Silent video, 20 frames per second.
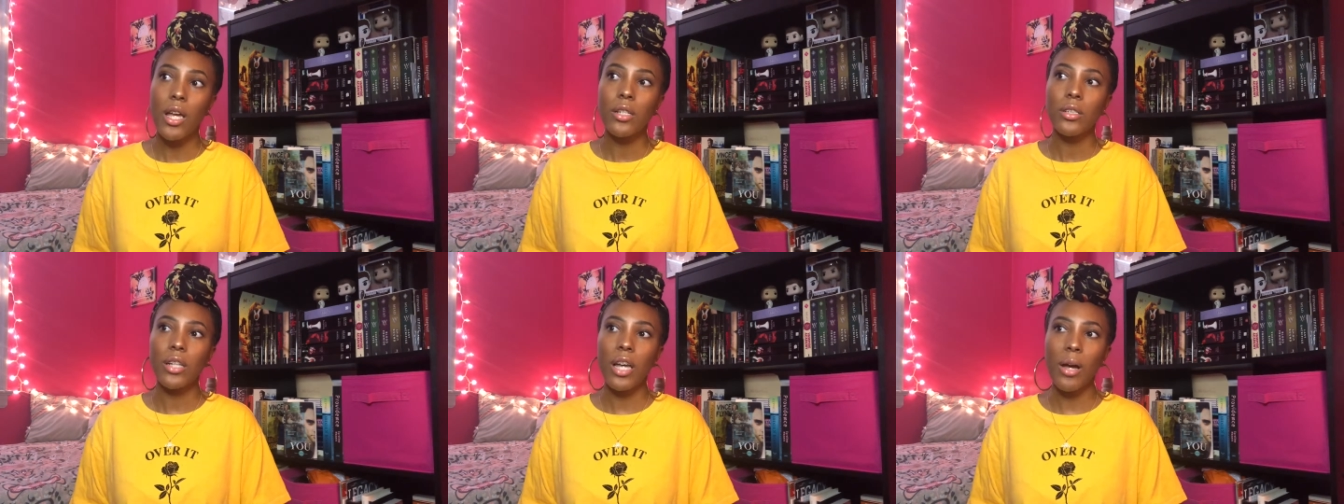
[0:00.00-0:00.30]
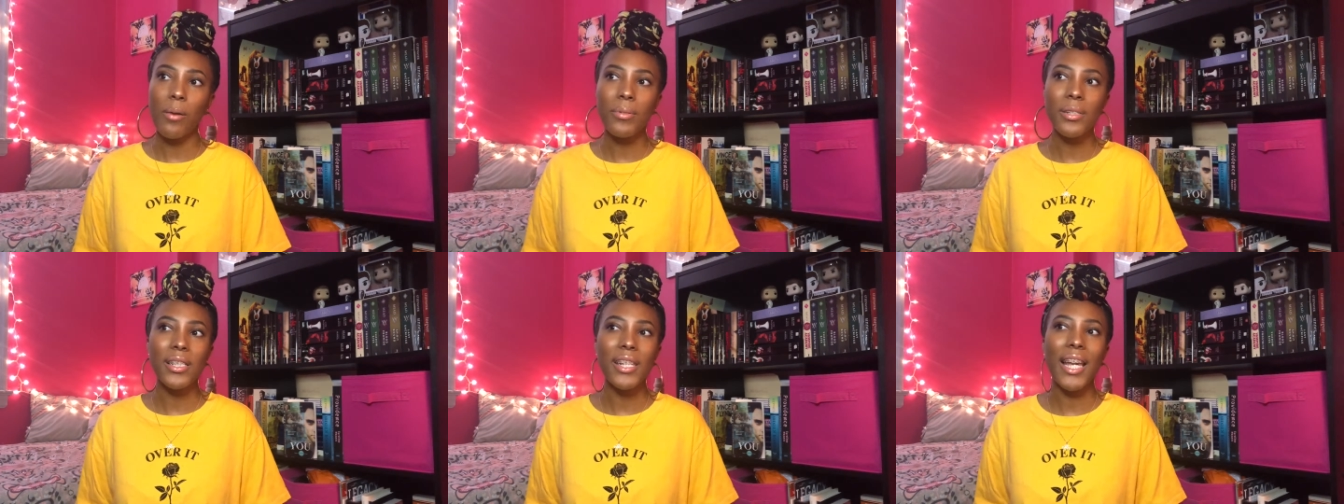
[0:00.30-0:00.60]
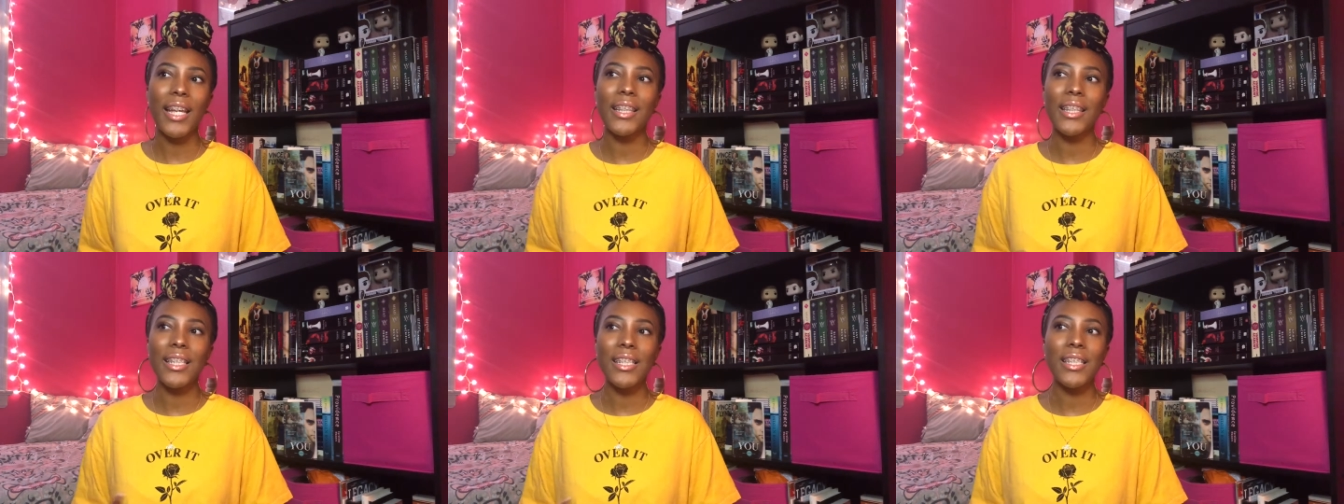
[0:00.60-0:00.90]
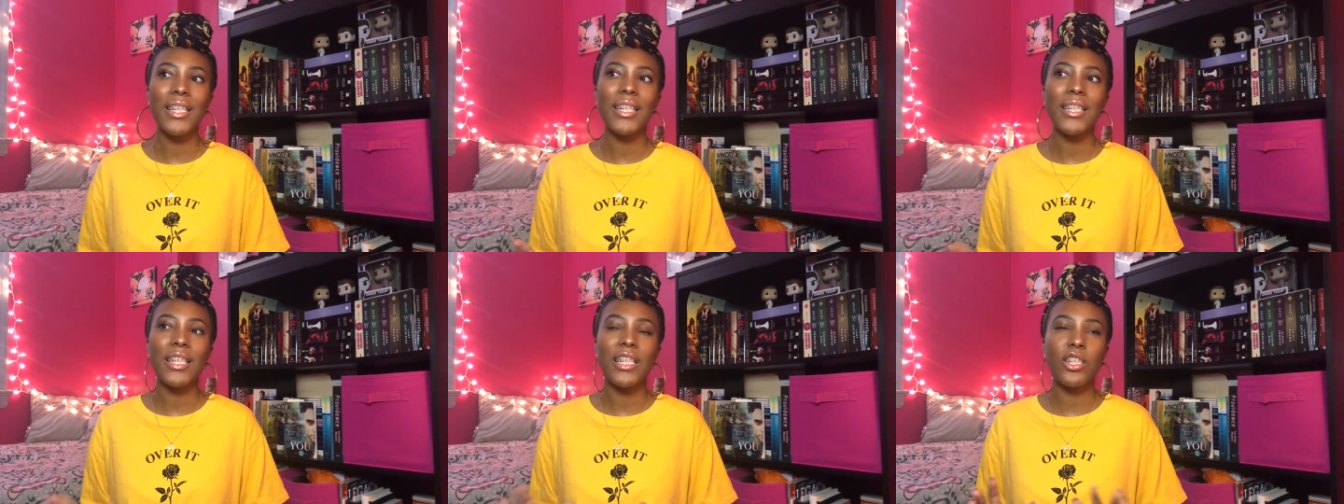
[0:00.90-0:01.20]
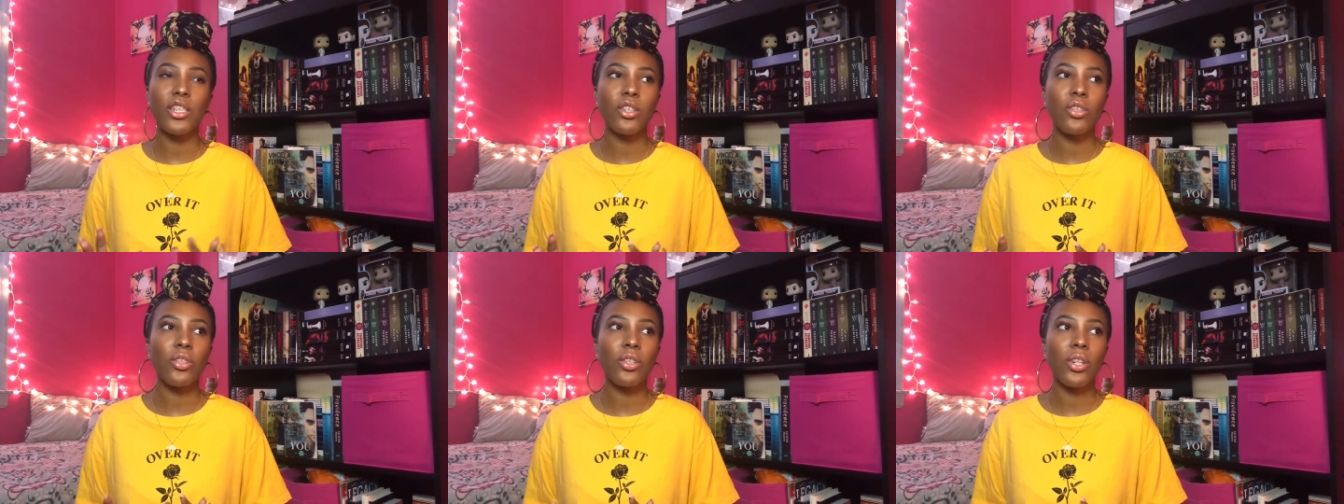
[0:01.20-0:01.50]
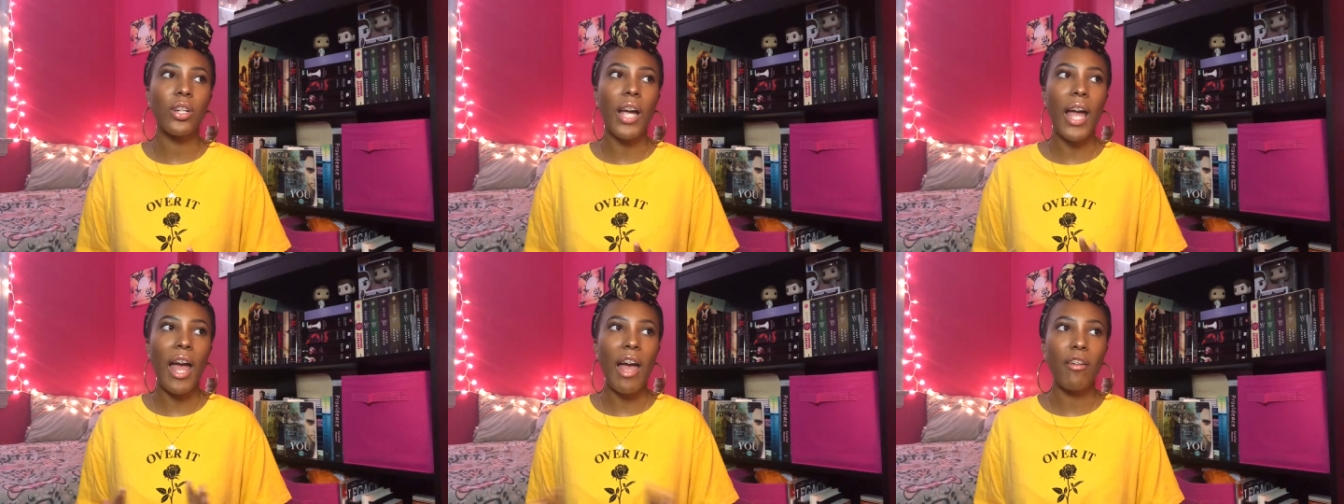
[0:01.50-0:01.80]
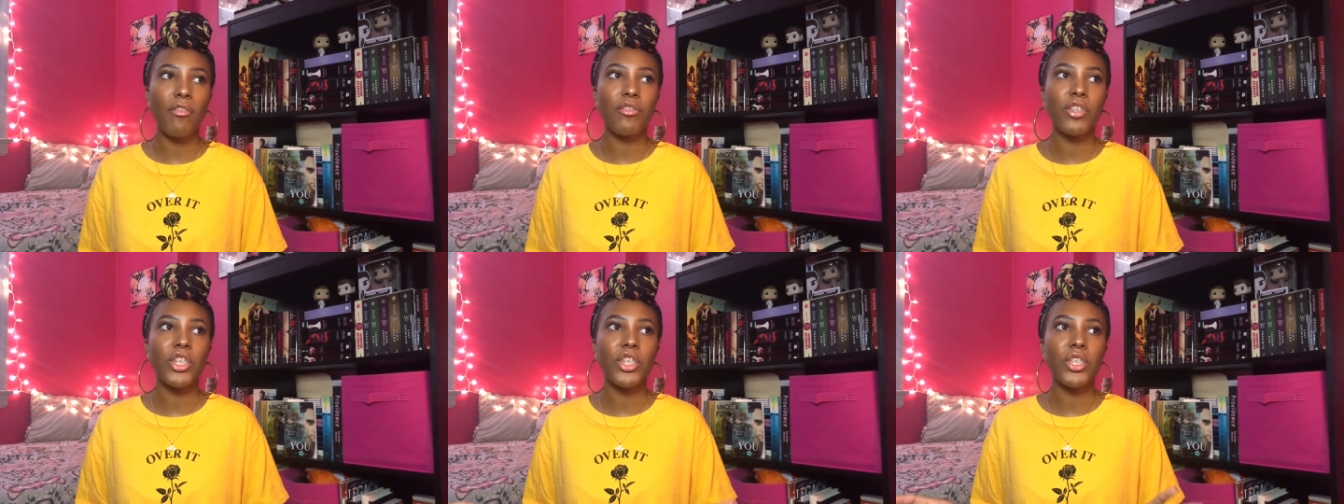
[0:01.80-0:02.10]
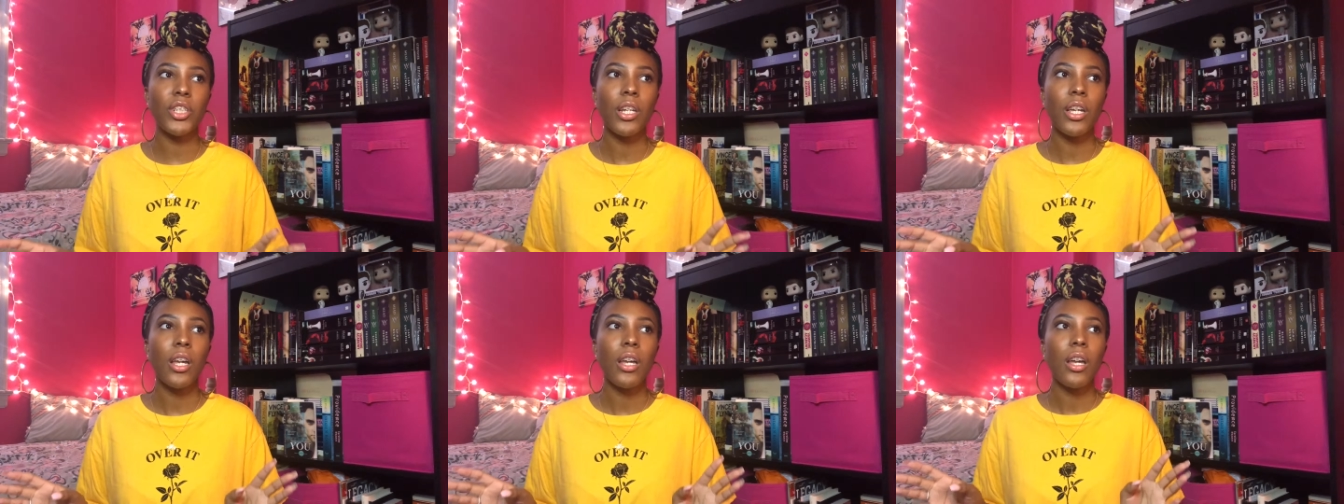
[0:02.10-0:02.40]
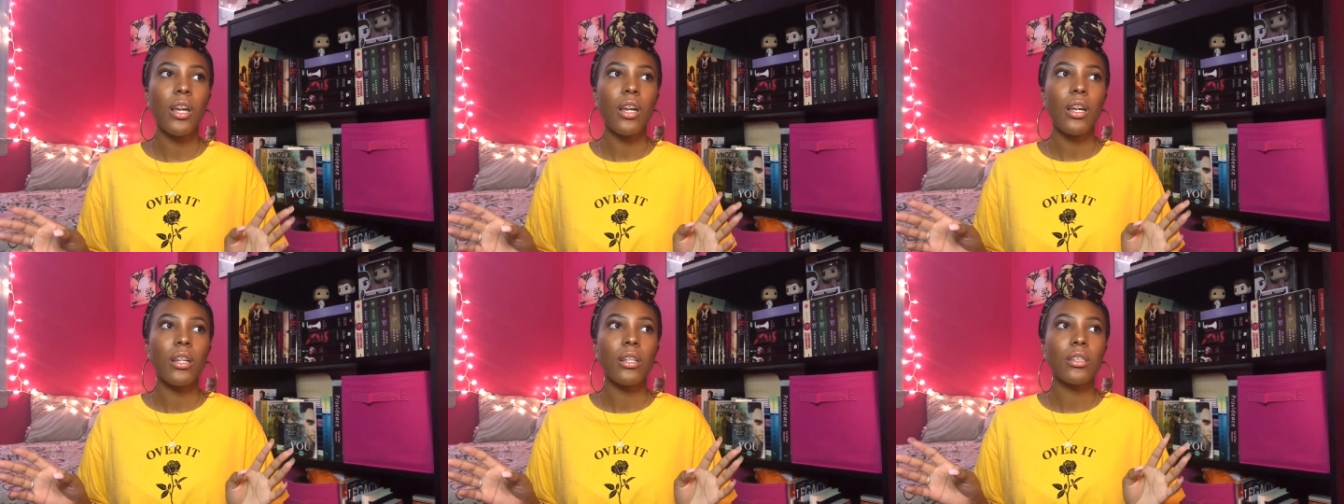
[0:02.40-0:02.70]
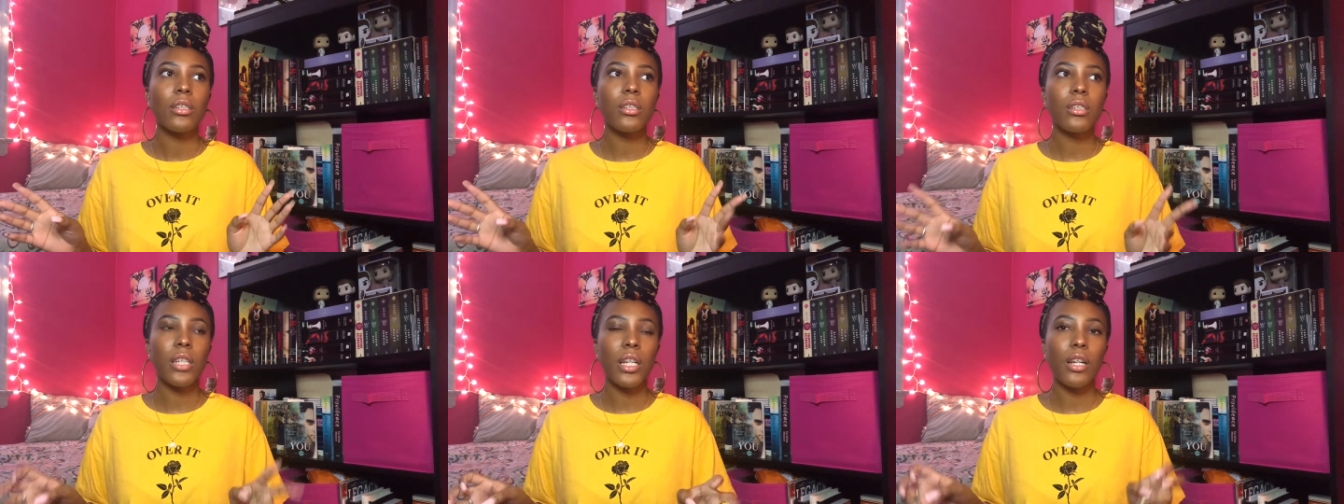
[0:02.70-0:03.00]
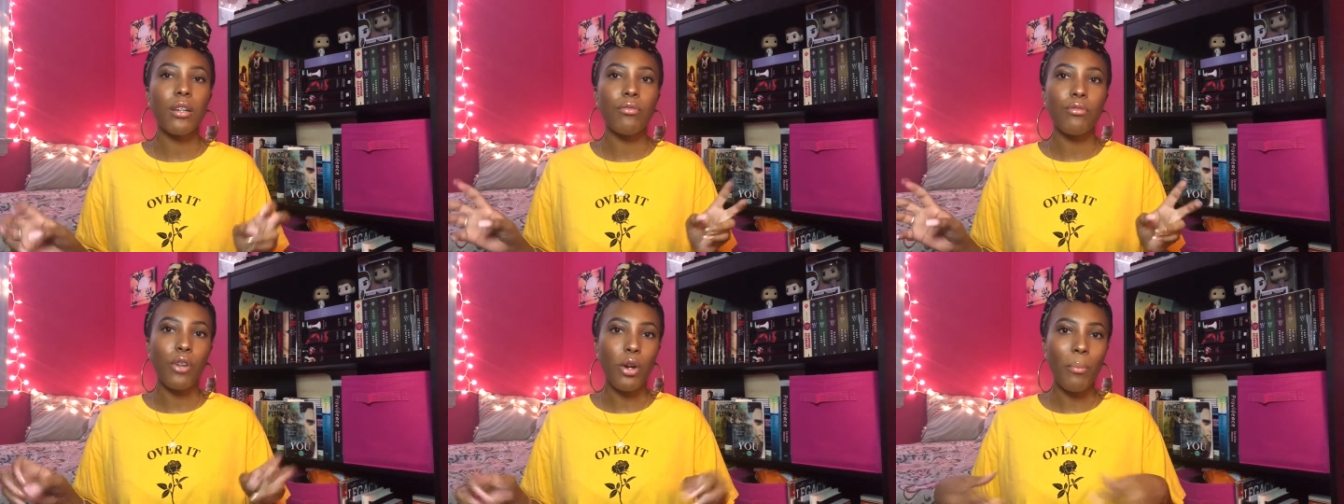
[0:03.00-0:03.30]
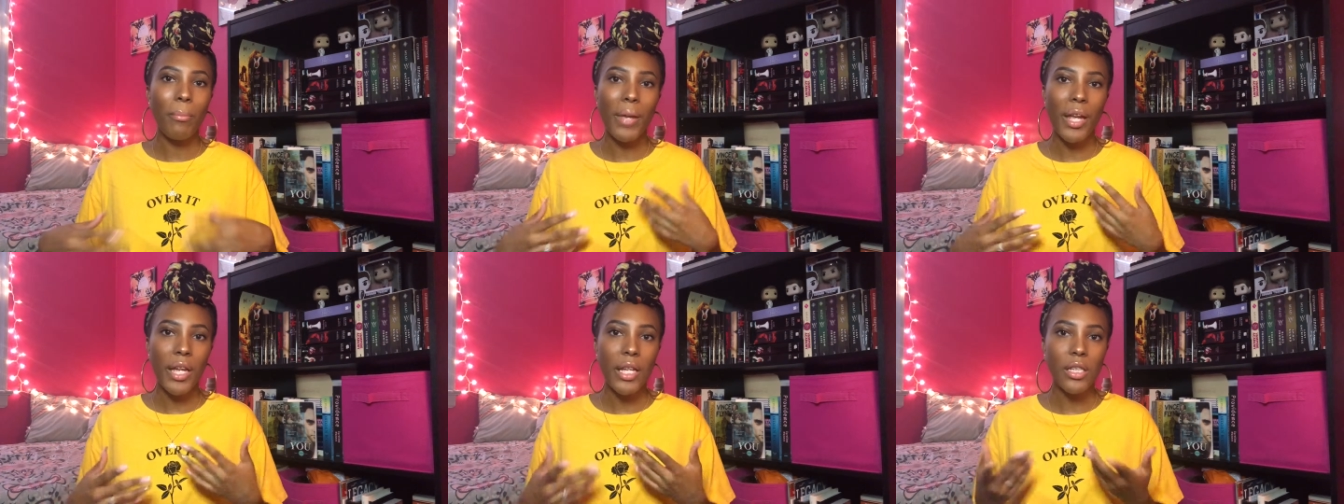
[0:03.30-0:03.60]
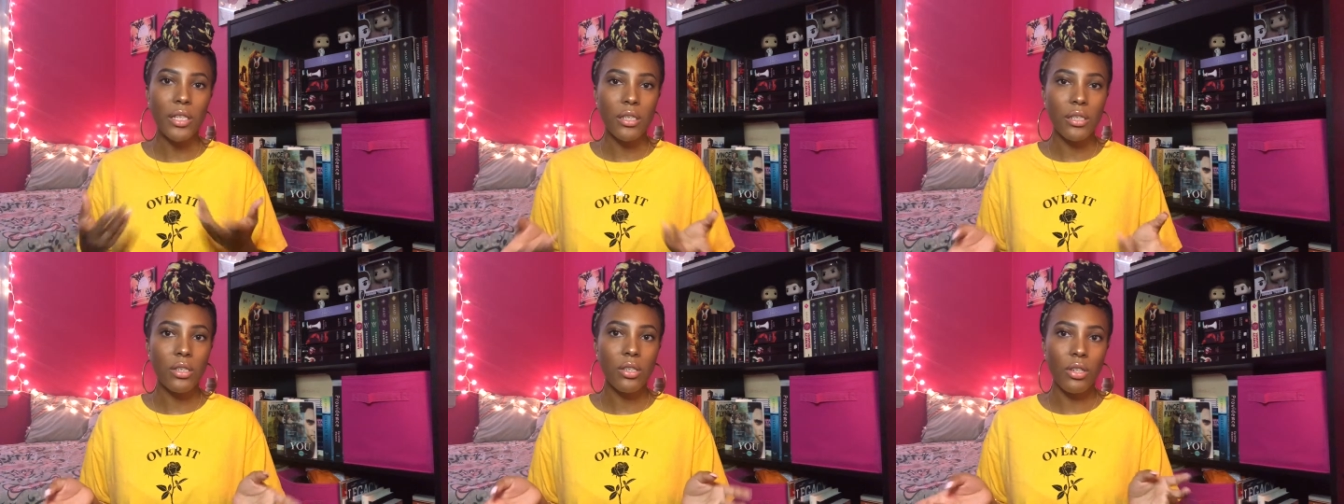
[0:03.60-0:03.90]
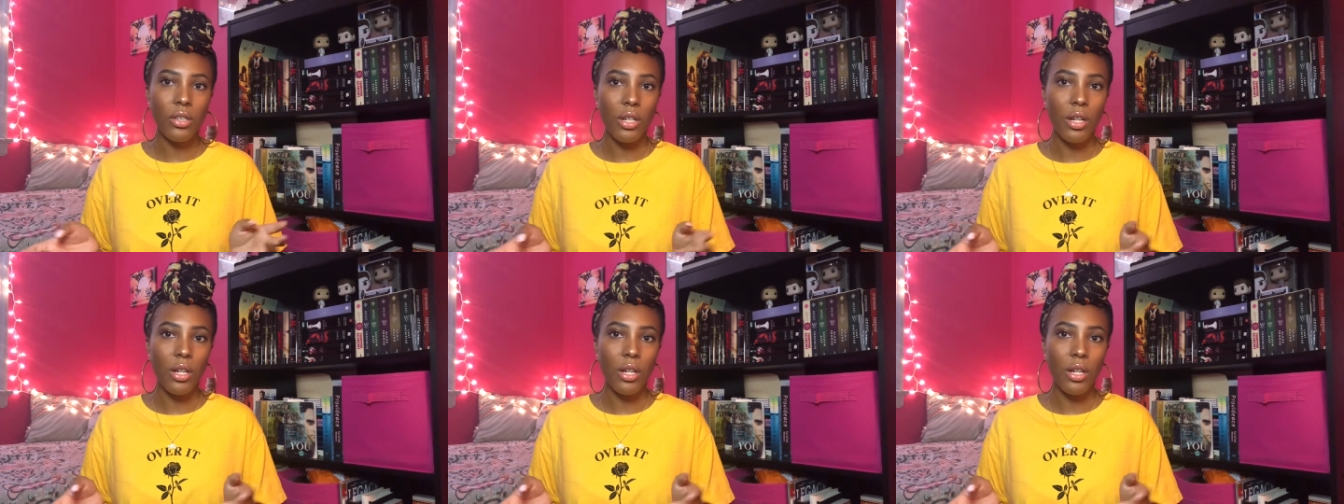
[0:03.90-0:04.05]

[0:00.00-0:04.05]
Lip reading: So I was like, this isn't your average sick romance,